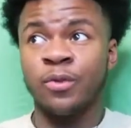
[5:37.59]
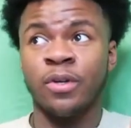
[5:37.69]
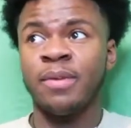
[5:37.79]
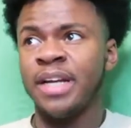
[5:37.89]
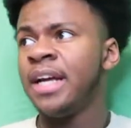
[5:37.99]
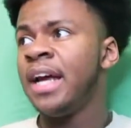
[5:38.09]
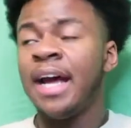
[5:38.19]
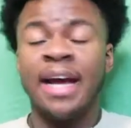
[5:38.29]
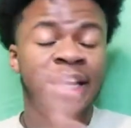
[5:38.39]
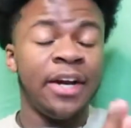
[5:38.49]
So I'm like,
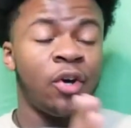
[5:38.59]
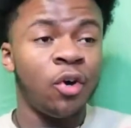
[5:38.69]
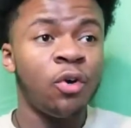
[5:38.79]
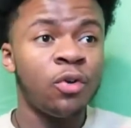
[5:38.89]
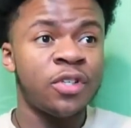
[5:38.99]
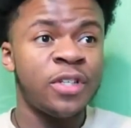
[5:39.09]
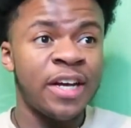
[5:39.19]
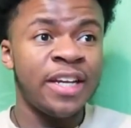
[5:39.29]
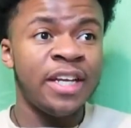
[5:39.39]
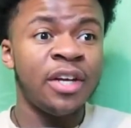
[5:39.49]
that whole
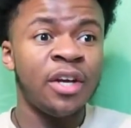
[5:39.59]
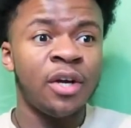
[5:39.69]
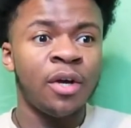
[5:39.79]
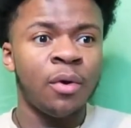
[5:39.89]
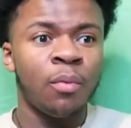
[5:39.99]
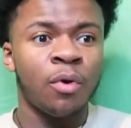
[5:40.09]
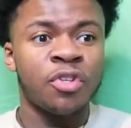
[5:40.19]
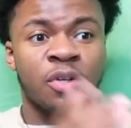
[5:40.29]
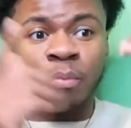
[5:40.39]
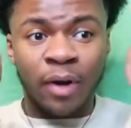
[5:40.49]
study
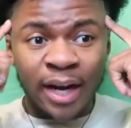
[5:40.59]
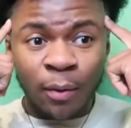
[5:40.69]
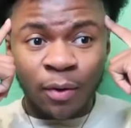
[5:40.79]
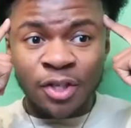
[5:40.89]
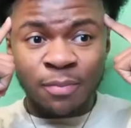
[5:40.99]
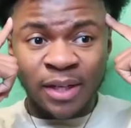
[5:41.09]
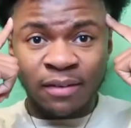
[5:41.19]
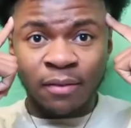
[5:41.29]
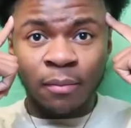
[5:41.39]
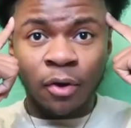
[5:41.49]
was to brainwash me
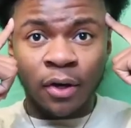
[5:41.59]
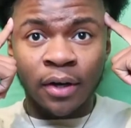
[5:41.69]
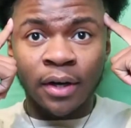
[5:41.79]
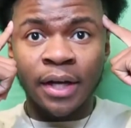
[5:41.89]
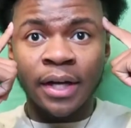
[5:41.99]
even more.